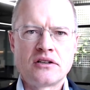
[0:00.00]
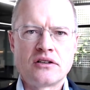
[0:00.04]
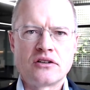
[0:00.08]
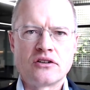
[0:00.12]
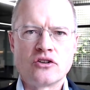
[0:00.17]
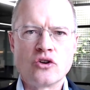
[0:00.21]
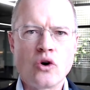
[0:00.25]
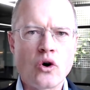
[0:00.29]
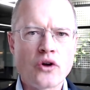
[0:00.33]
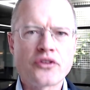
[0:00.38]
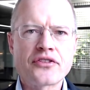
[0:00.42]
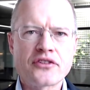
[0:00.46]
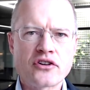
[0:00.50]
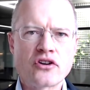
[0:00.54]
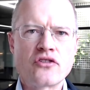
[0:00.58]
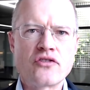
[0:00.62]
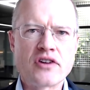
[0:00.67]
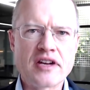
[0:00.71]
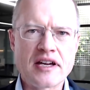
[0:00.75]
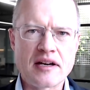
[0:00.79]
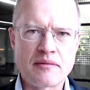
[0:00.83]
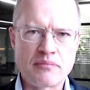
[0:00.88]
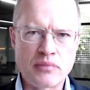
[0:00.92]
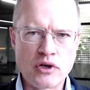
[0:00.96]
North
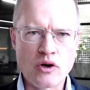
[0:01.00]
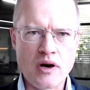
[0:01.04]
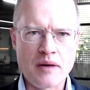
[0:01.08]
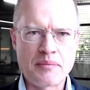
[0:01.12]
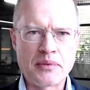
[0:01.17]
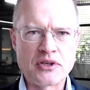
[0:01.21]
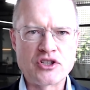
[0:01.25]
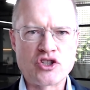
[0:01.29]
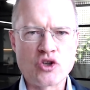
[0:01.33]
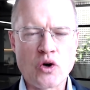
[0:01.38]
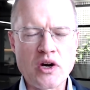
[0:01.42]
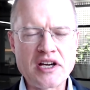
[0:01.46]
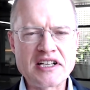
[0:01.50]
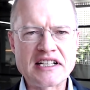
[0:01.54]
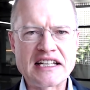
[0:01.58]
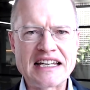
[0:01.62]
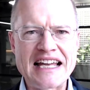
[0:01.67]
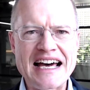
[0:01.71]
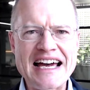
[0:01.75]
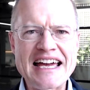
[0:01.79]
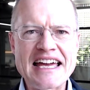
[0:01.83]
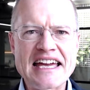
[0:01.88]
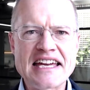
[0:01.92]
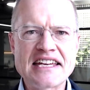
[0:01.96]
Korea blew up a joint
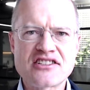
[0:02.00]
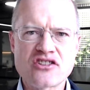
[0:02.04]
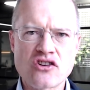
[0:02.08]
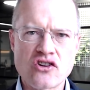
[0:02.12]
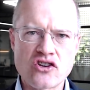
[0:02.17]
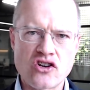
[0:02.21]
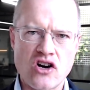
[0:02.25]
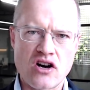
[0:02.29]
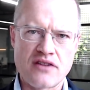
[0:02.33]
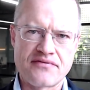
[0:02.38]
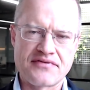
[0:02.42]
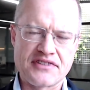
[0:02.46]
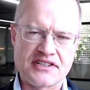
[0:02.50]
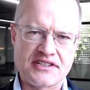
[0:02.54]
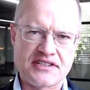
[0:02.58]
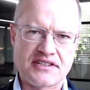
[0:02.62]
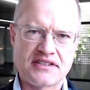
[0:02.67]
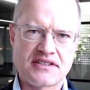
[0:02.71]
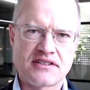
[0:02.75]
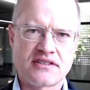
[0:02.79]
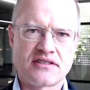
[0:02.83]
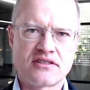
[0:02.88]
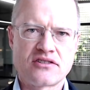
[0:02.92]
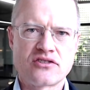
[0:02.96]
liaison
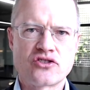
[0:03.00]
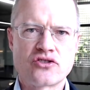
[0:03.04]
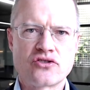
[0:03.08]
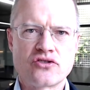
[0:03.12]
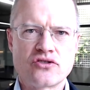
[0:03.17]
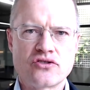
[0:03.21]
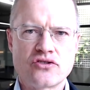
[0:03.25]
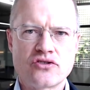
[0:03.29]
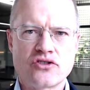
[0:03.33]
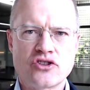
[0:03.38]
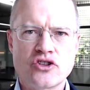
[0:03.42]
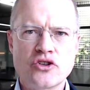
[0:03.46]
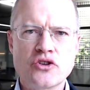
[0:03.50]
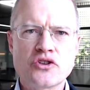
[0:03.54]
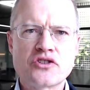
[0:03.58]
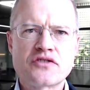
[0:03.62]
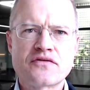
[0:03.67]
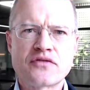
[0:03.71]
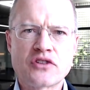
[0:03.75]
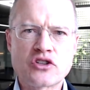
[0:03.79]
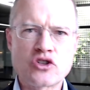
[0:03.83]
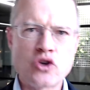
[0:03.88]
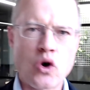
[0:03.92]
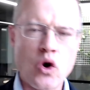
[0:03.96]
office used
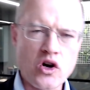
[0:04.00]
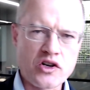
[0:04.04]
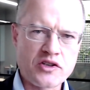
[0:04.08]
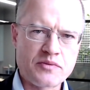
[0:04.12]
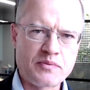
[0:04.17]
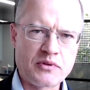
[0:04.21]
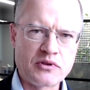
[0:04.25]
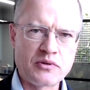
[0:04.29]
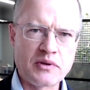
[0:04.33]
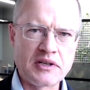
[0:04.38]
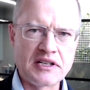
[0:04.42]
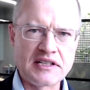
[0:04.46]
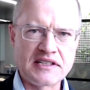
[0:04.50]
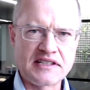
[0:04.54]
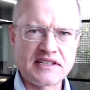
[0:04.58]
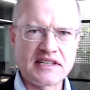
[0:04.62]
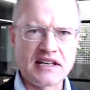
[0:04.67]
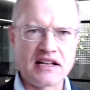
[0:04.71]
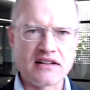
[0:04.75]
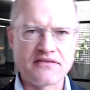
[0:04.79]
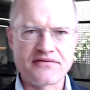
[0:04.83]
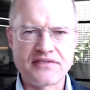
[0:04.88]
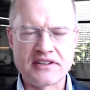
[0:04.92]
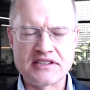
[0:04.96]
for talks between
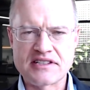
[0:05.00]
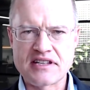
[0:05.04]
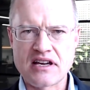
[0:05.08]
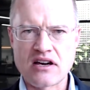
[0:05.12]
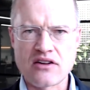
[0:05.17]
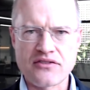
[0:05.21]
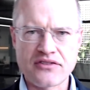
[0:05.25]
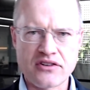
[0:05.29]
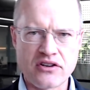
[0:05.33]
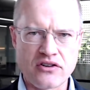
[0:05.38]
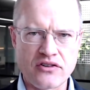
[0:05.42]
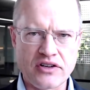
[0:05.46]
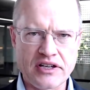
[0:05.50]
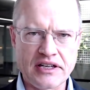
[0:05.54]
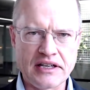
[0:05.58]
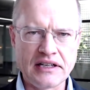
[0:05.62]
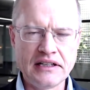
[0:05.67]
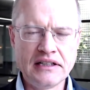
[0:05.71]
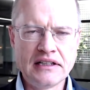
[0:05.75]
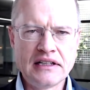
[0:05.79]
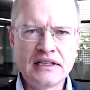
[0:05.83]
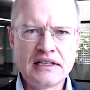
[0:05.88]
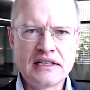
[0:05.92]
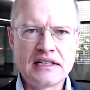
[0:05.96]
itself and South Korea,
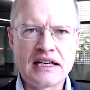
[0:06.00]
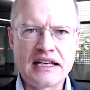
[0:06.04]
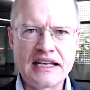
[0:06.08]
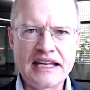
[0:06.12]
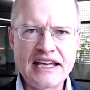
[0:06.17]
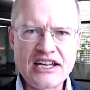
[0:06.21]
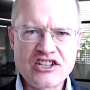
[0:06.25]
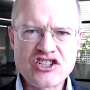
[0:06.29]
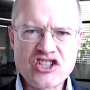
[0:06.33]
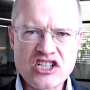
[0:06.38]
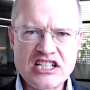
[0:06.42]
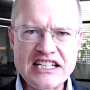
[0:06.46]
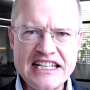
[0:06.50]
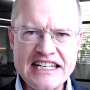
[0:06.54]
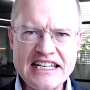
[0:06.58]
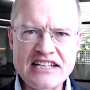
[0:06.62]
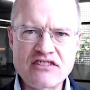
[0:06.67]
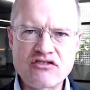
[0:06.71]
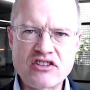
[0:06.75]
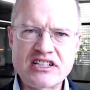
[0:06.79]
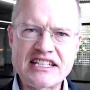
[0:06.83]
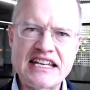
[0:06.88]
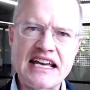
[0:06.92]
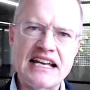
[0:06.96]
allegedly in
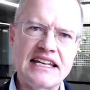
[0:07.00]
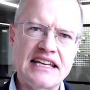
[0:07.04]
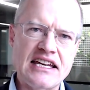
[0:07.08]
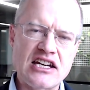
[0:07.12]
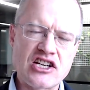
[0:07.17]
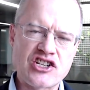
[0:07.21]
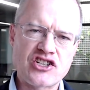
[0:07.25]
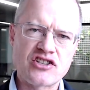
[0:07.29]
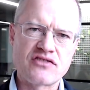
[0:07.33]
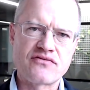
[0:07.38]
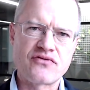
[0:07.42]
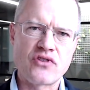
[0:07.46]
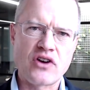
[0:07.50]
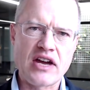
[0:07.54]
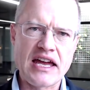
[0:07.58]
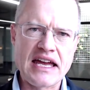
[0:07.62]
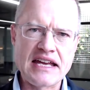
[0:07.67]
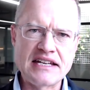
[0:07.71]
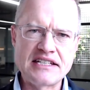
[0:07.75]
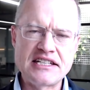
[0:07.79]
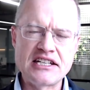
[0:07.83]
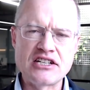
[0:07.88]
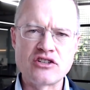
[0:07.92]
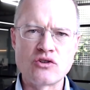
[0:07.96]
retaliation for
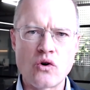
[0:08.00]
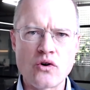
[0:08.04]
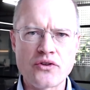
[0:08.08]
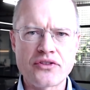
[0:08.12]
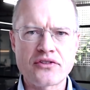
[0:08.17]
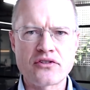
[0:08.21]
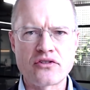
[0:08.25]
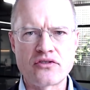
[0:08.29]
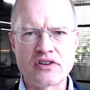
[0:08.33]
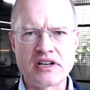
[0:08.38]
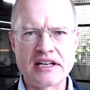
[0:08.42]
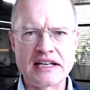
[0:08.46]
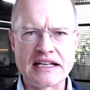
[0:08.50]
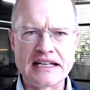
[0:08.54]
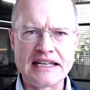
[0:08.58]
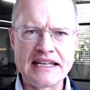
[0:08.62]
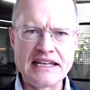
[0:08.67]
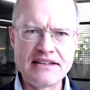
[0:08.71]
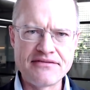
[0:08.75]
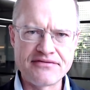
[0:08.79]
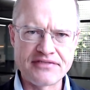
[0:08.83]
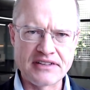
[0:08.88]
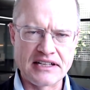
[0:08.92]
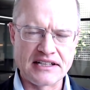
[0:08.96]
anti-North Korean
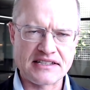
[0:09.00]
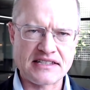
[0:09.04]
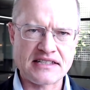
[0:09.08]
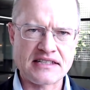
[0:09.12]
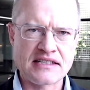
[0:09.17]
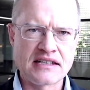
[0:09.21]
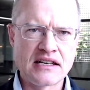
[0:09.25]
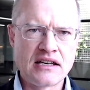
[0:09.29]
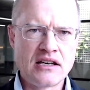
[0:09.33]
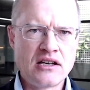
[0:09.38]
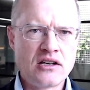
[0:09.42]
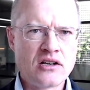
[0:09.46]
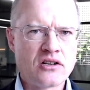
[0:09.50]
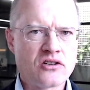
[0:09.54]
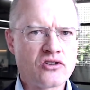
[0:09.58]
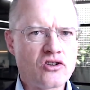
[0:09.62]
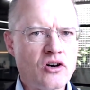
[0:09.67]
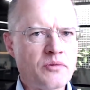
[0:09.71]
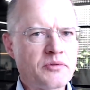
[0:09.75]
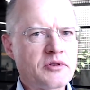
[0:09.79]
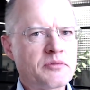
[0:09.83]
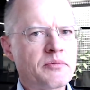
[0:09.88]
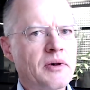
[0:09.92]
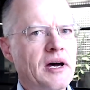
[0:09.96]
leaflets
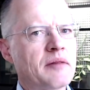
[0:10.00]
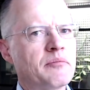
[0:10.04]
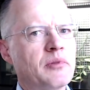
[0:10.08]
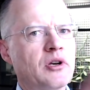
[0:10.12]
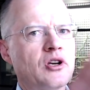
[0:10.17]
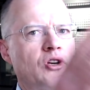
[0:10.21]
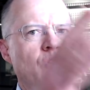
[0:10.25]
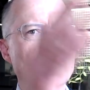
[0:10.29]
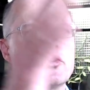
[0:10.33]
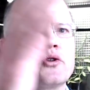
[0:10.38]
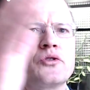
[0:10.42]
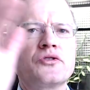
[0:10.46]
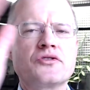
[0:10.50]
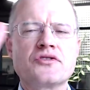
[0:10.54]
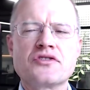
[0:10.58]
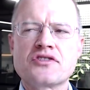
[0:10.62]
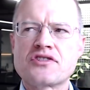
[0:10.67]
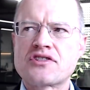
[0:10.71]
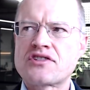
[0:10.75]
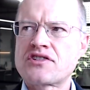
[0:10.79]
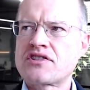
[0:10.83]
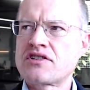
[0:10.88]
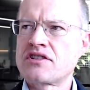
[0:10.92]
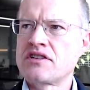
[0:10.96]
dropped by
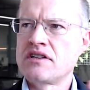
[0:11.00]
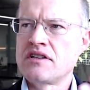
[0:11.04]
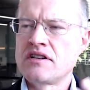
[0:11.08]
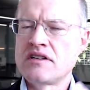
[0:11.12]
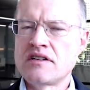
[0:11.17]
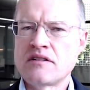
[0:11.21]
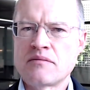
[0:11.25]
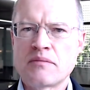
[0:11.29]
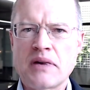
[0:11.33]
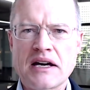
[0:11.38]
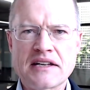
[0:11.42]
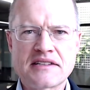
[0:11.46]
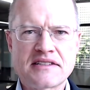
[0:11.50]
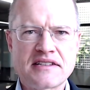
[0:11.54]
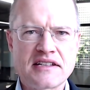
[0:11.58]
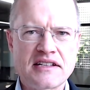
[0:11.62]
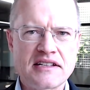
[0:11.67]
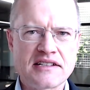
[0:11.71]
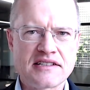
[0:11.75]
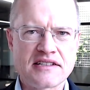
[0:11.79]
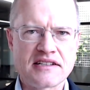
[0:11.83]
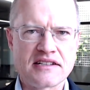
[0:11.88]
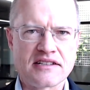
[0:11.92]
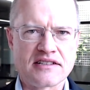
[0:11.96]
balloons by
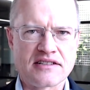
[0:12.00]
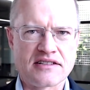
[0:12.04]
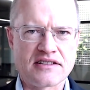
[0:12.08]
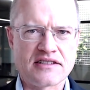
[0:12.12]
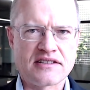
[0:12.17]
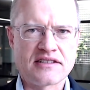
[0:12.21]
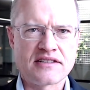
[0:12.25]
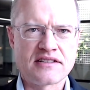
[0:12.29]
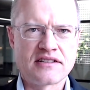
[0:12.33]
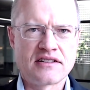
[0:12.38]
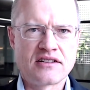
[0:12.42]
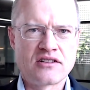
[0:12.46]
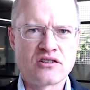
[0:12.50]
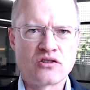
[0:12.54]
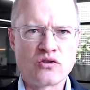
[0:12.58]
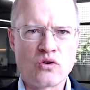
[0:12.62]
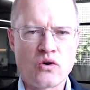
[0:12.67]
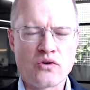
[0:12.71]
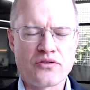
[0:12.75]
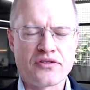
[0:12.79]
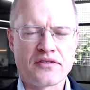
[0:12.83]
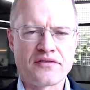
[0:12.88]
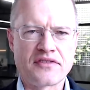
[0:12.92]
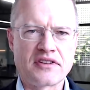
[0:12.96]
citizens
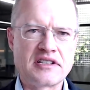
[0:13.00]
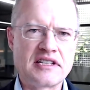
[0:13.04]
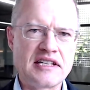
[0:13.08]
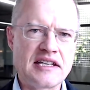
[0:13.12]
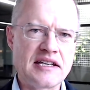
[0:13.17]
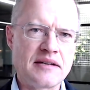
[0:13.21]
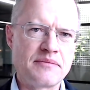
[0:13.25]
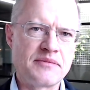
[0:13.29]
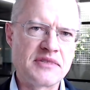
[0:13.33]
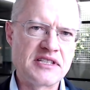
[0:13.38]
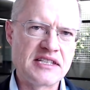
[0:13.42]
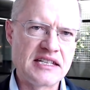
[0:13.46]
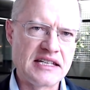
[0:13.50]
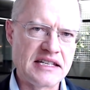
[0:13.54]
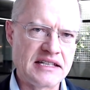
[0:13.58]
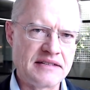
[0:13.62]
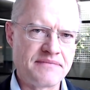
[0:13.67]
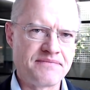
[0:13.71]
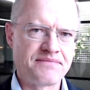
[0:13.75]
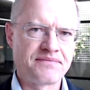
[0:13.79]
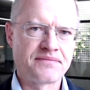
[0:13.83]
north of the DMZ.